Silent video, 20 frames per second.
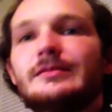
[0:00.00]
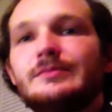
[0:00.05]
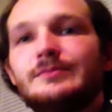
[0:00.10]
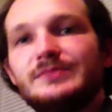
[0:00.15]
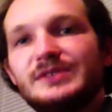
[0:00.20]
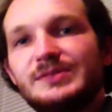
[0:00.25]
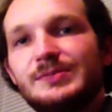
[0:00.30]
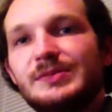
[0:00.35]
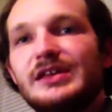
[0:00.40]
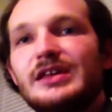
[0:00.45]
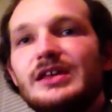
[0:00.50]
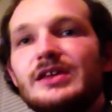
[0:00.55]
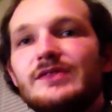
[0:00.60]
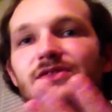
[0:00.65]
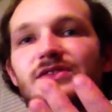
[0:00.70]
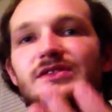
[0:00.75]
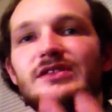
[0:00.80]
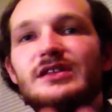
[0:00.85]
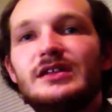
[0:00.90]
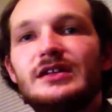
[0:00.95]
of sitting up
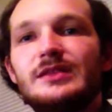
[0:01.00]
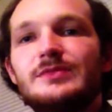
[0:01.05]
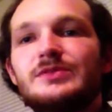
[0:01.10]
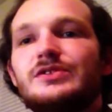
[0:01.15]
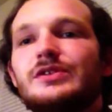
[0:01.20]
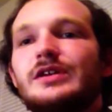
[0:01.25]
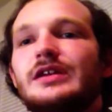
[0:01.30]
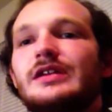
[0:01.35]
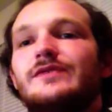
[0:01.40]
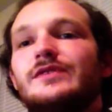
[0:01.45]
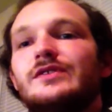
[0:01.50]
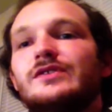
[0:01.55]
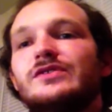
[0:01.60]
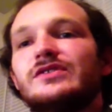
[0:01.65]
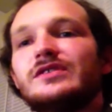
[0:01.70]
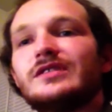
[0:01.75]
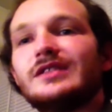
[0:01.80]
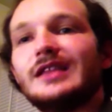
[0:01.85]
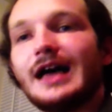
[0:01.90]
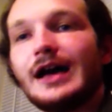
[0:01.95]
straight, if you
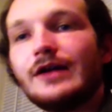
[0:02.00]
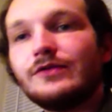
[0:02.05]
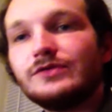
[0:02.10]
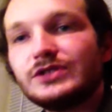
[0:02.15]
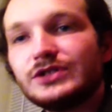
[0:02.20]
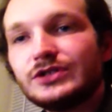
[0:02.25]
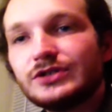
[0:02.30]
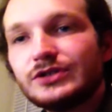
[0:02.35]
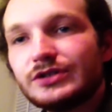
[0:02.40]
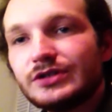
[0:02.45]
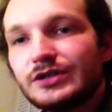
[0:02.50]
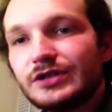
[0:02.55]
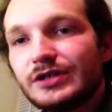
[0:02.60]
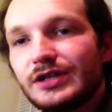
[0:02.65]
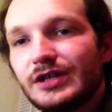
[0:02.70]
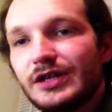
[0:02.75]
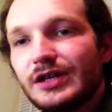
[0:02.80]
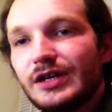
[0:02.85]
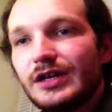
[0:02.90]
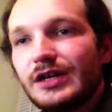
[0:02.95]
slouch,
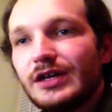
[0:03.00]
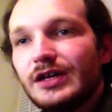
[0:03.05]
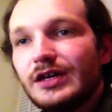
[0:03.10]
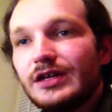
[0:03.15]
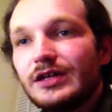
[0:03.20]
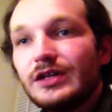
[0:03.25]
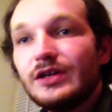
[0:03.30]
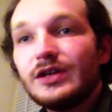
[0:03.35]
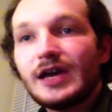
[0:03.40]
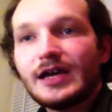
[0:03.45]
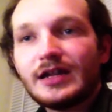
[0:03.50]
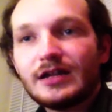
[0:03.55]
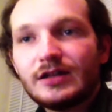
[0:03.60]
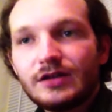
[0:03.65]
you kind of look